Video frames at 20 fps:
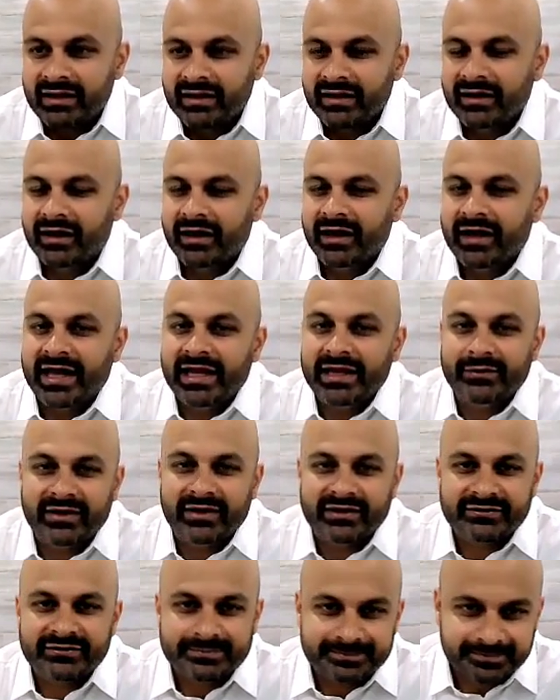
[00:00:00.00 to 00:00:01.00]
Uh,
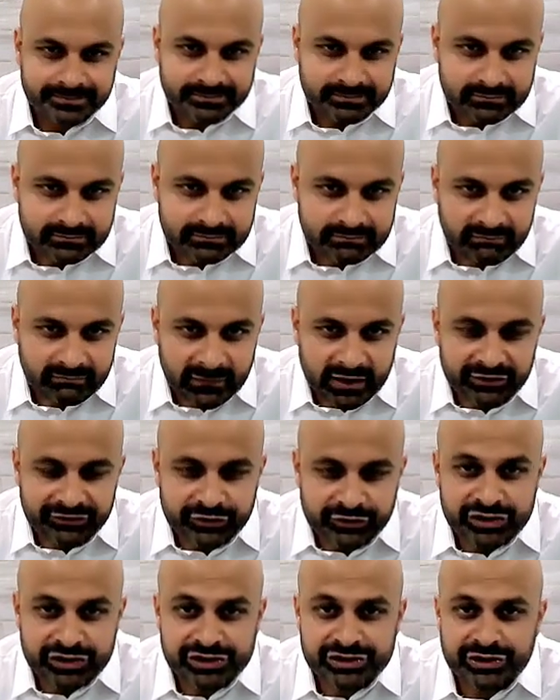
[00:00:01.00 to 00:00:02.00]
anyways,
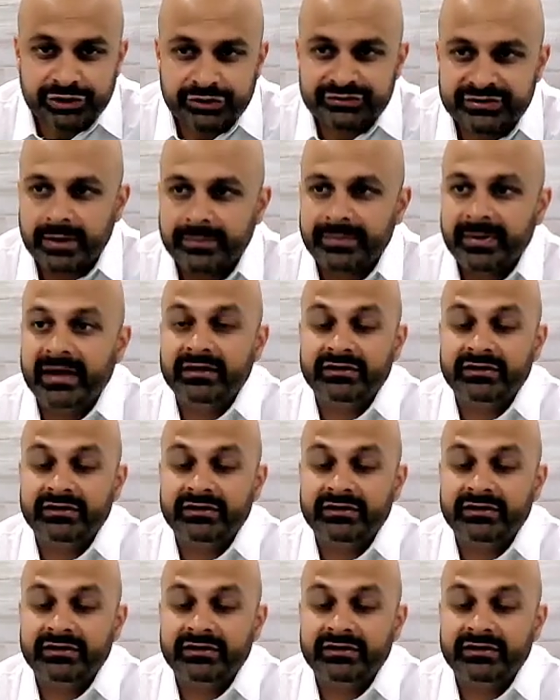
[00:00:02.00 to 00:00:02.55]
so she shows up.